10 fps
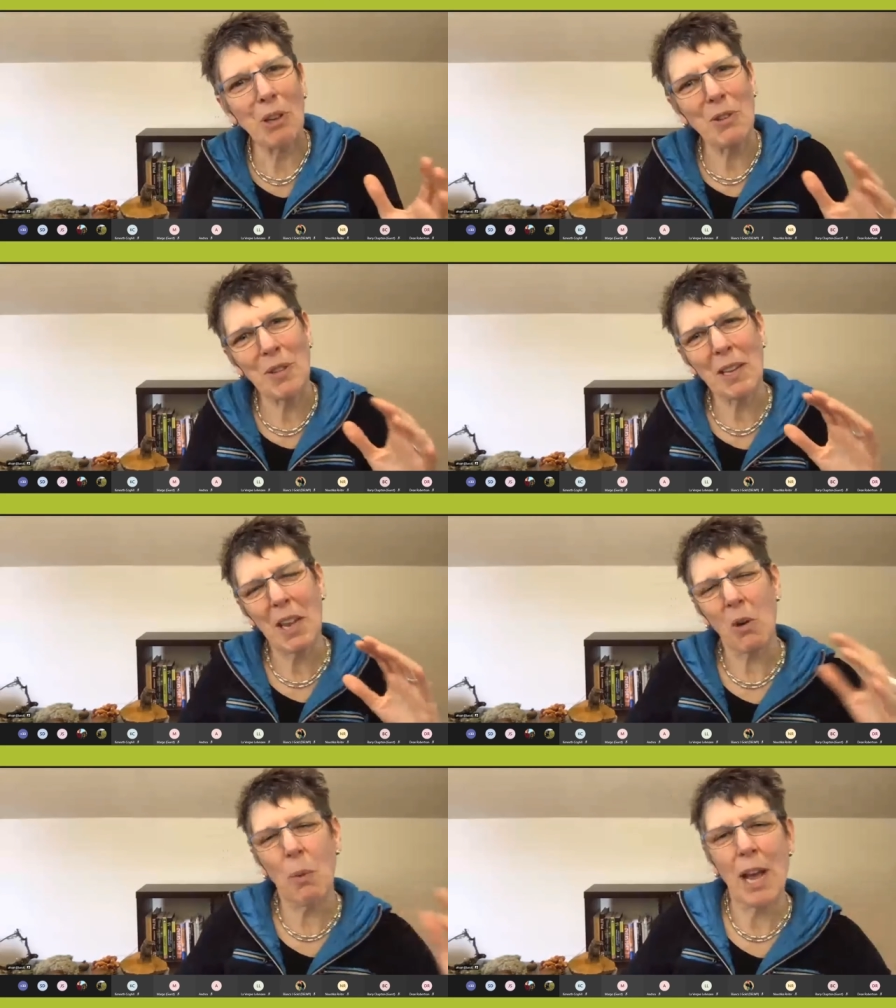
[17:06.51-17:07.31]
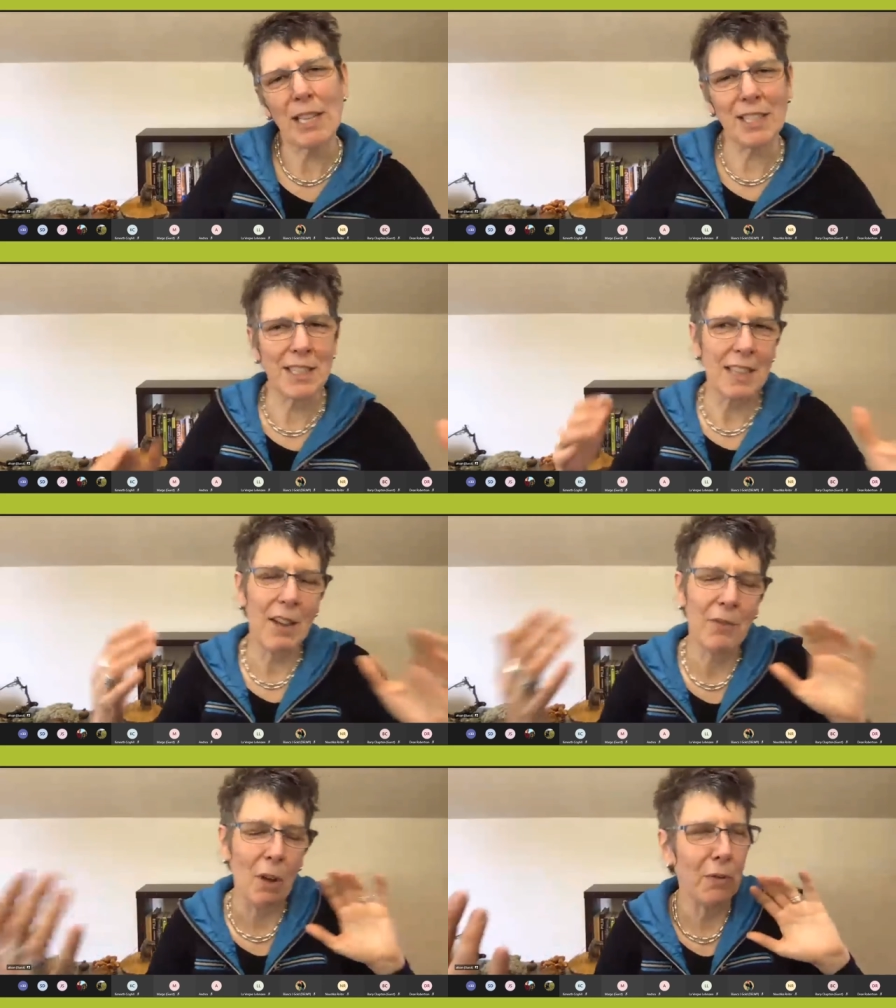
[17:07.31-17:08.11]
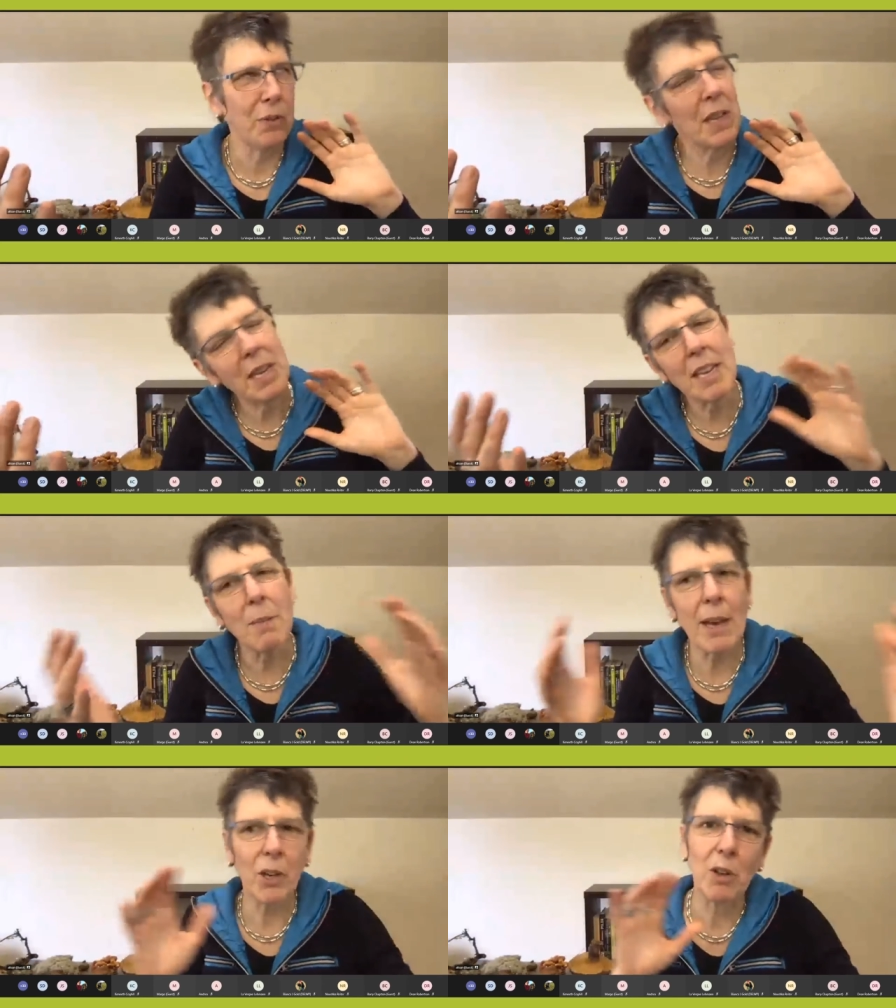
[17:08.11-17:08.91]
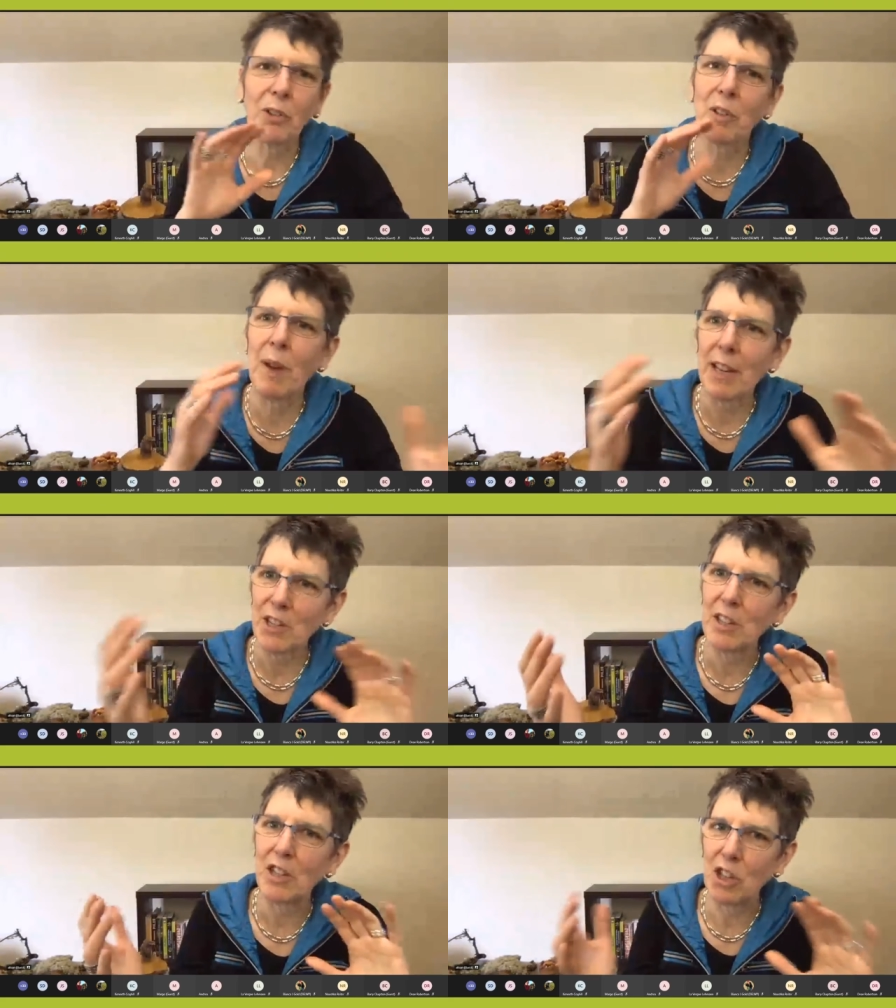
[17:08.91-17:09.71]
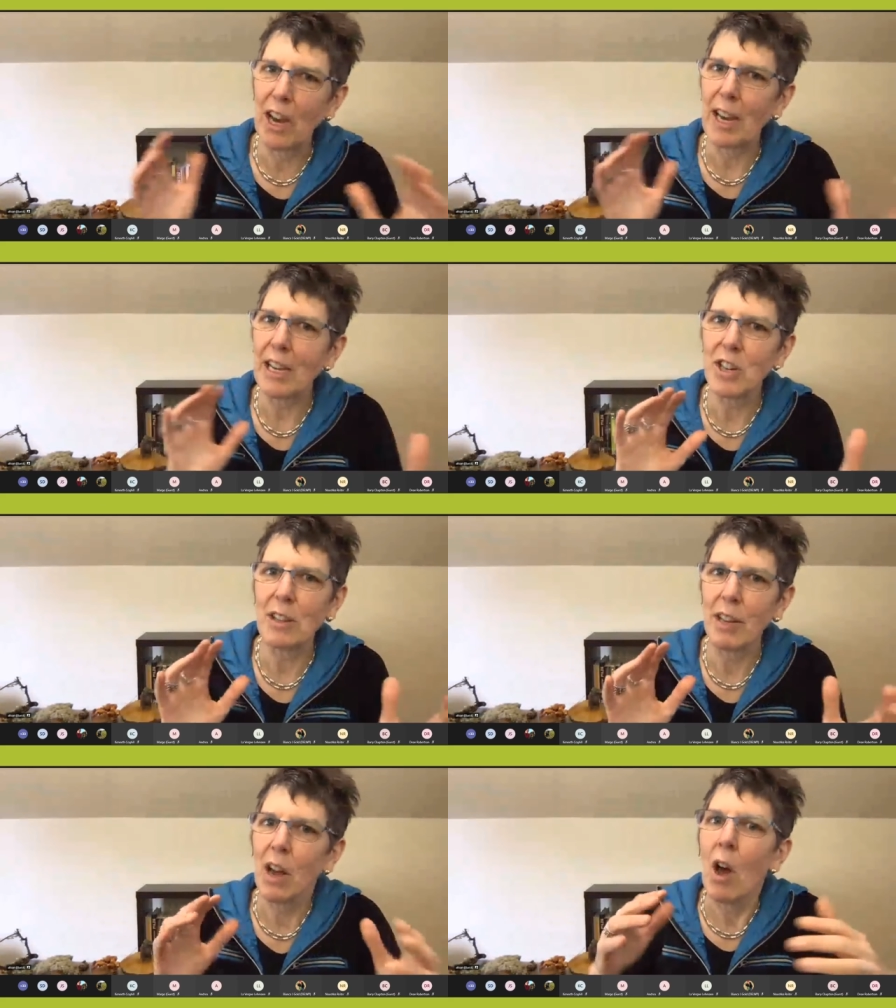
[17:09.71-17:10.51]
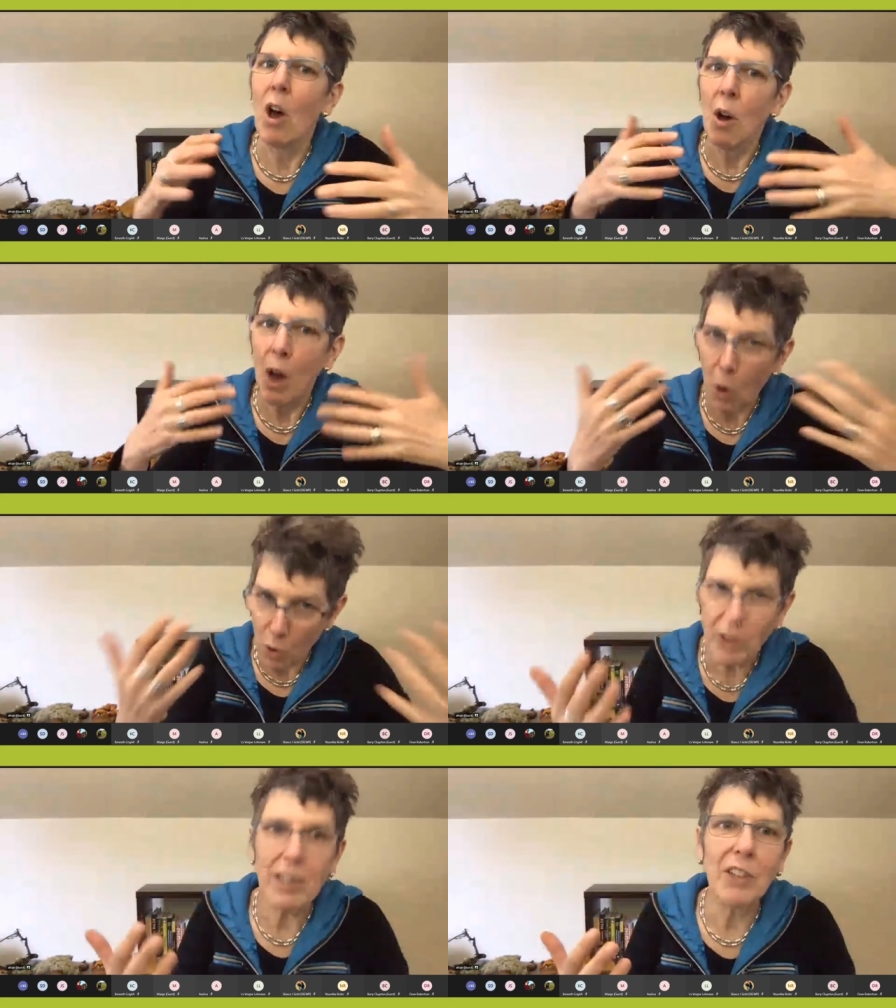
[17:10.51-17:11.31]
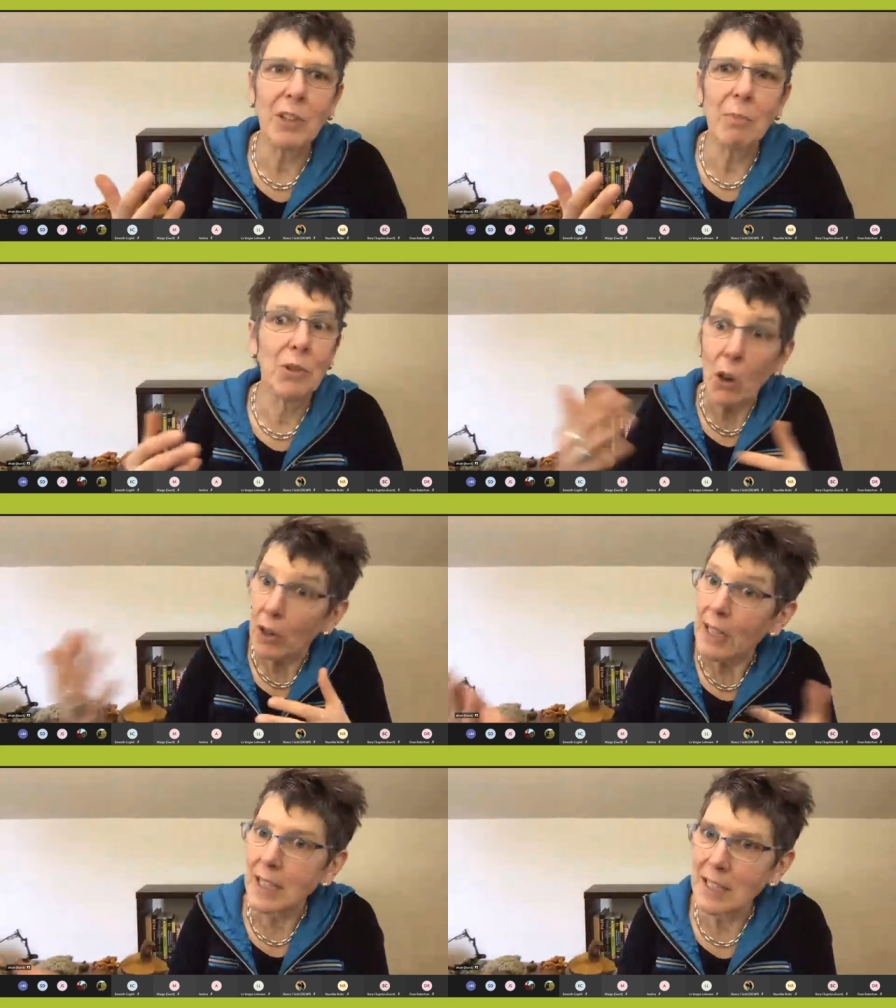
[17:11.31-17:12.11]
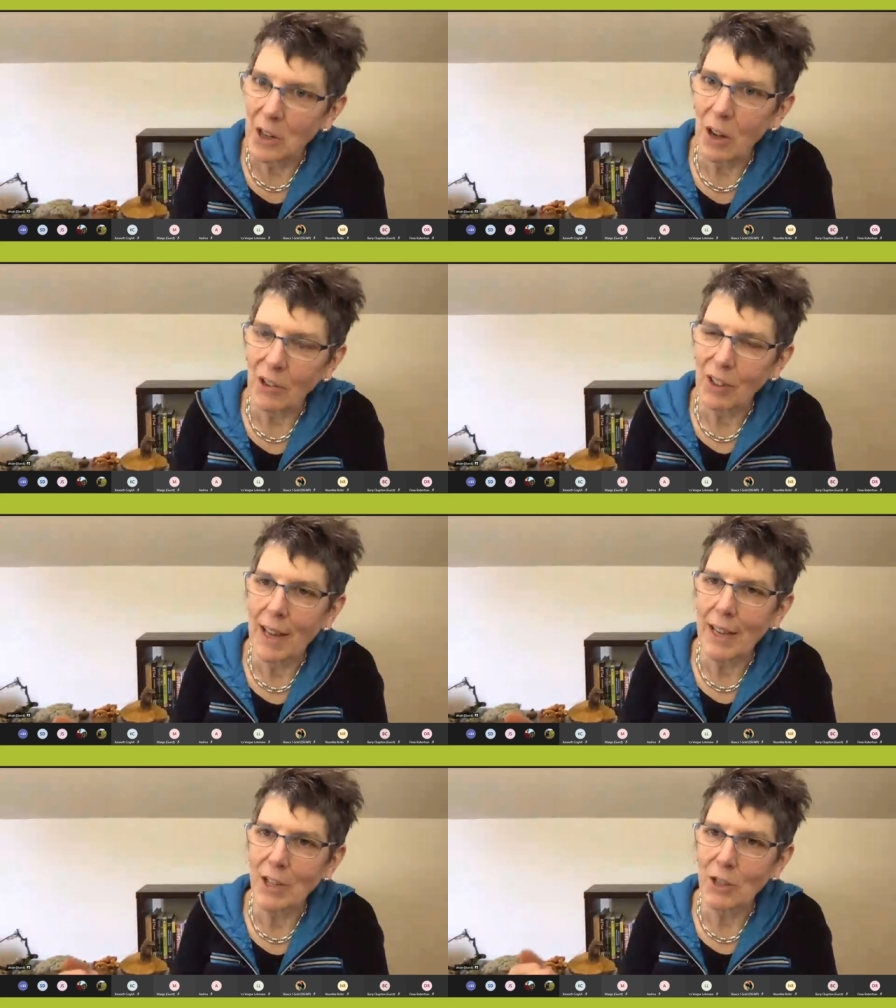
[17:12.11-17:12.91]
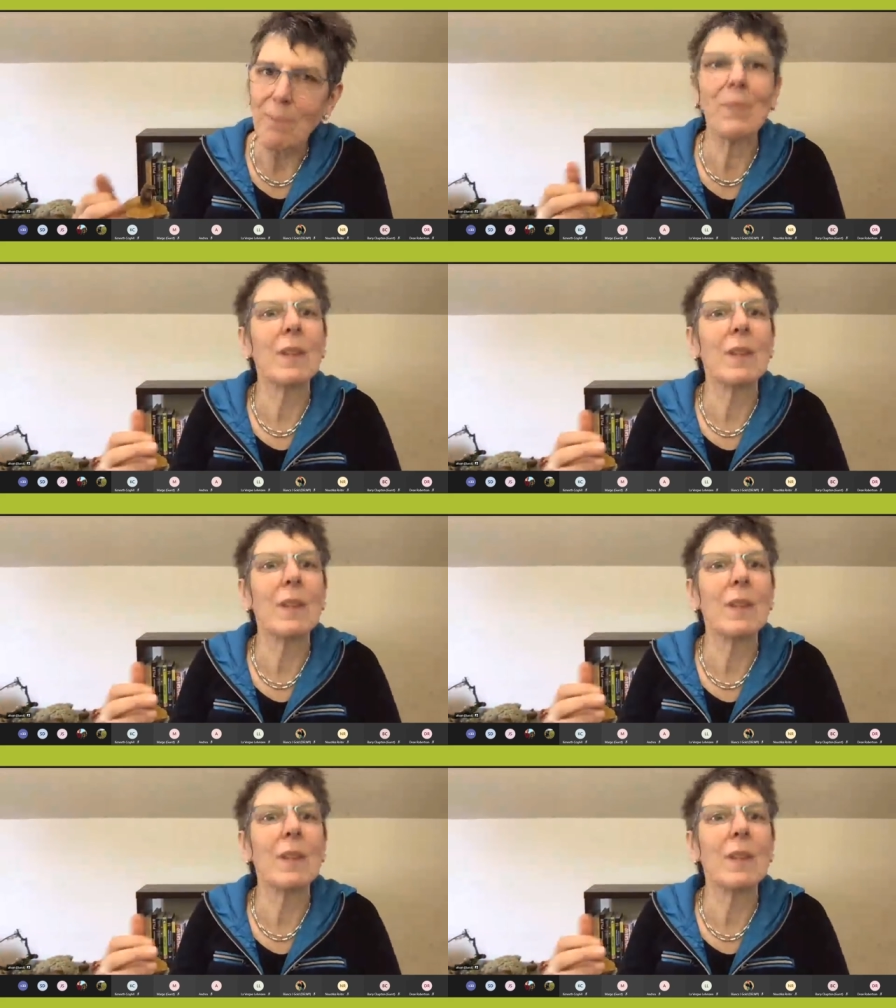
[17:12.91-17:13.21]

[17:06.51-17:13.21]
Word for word: So I think our ways of, of thinking about conservation are changing that organisms don't exist in isolation.